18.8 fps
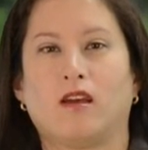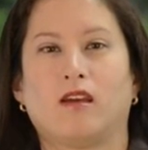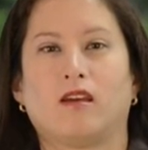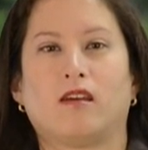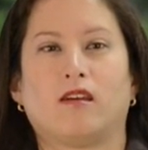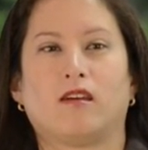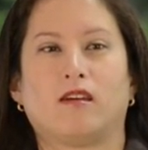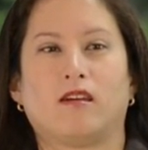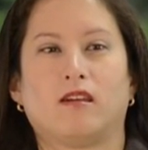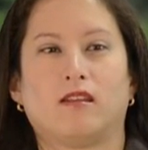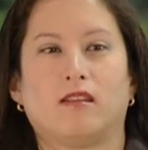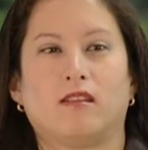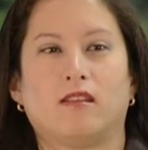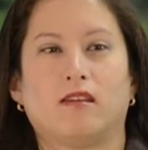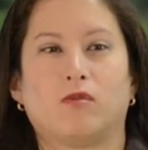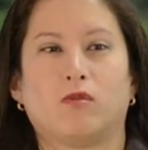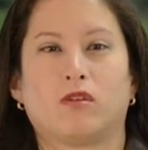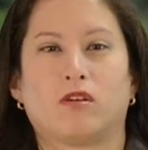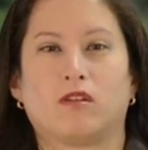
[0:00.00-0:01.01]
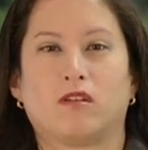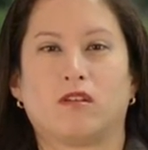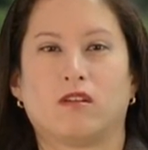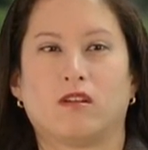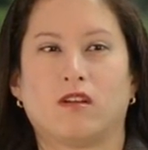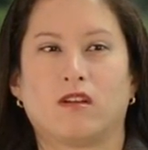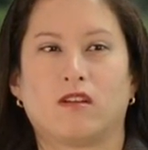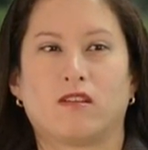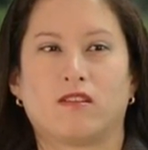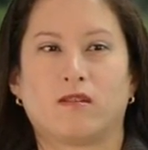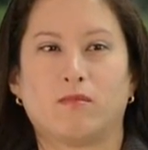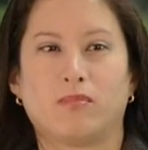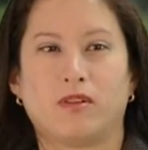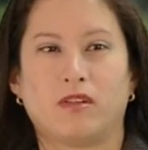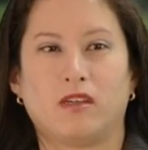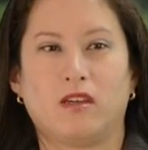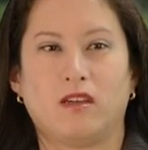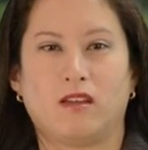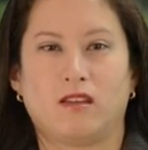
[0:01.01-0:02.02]
and they were
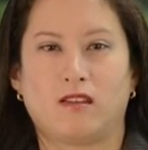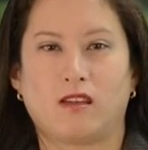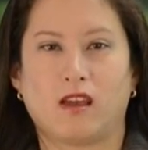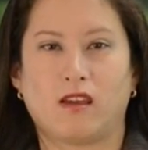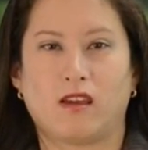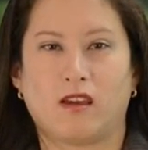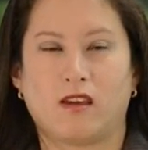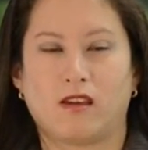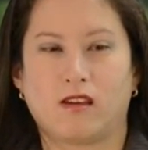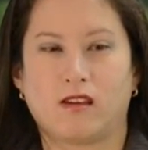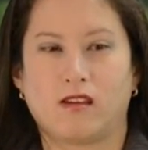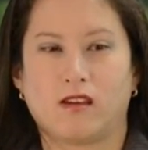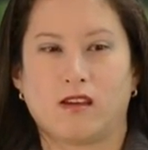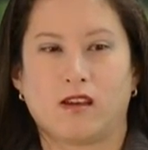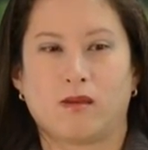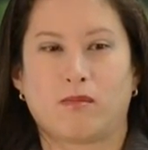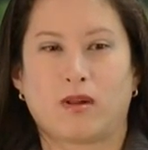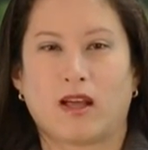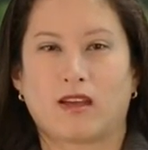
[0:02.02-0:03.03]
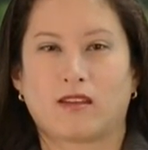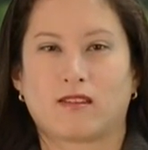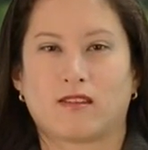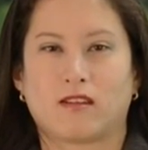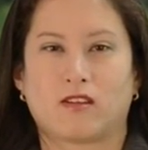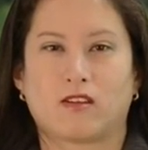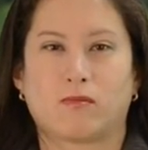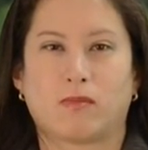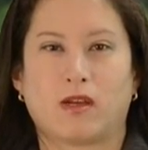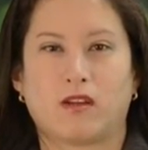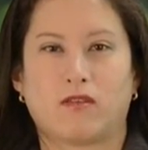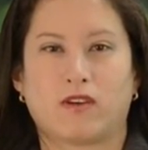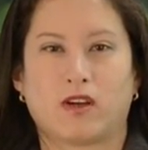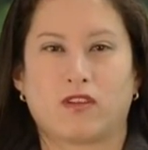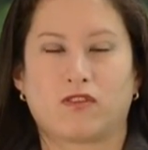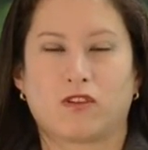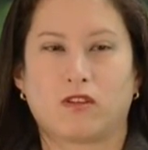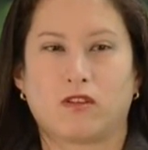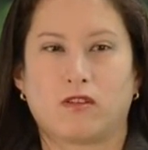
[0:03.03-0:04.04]
simply taking plastics
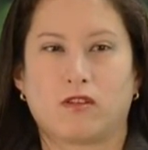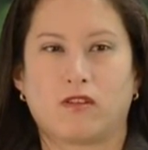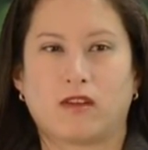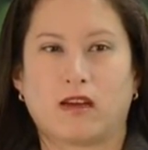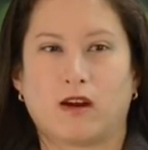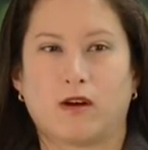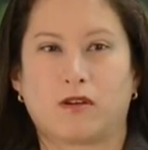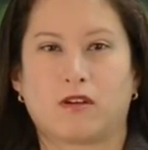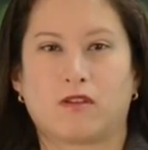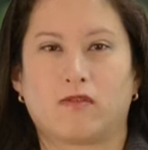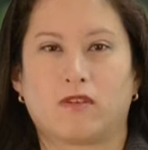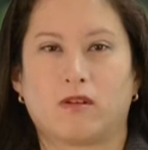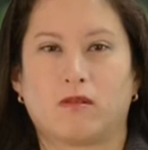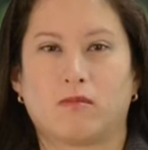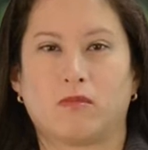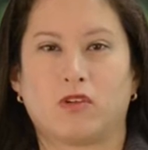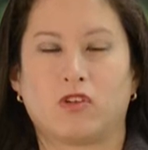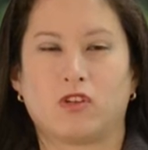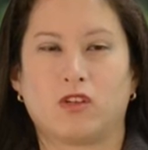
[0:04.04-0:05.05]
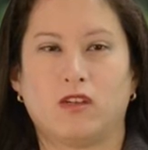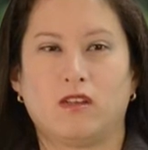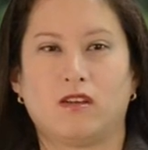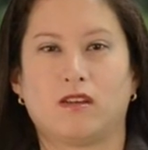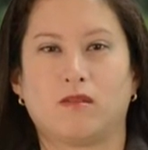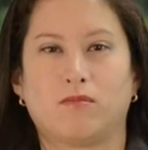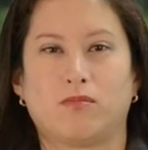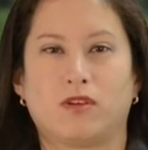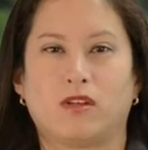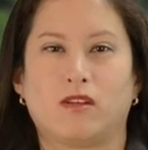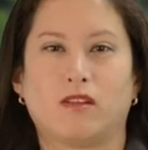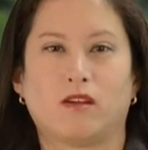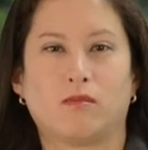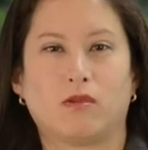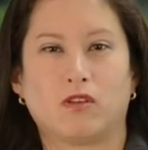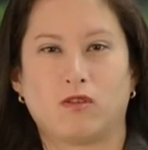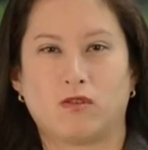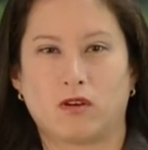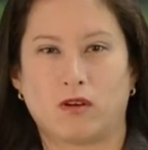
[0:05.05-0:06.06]
manufactured goods out of a machine and putting them
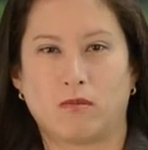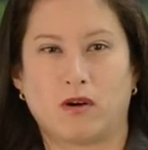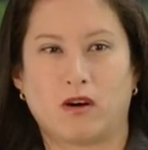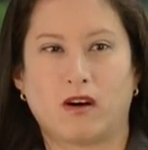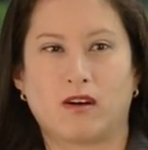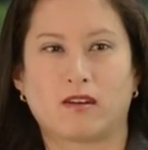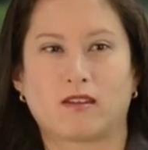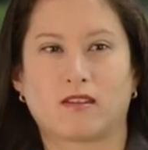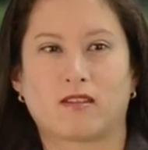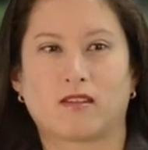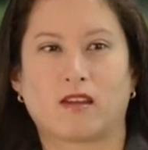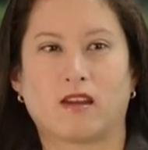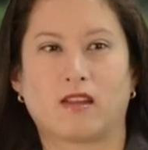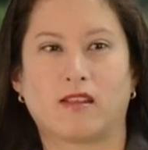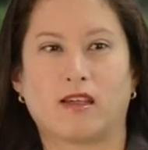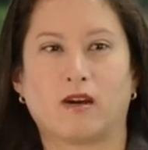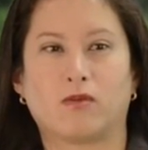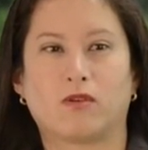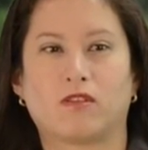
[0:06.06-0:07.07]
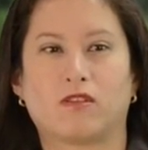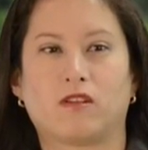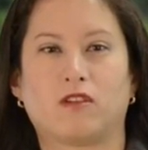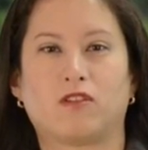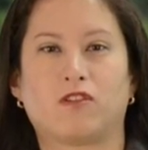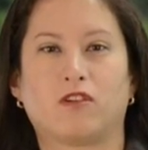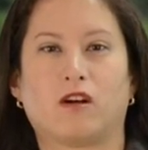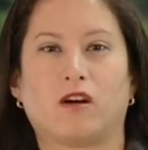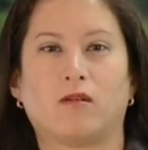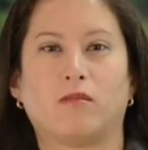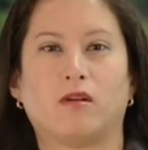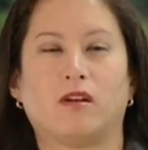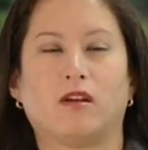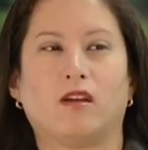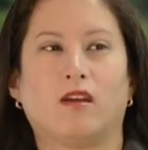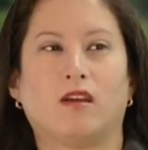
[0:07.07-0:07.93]
into a box, and that was their job.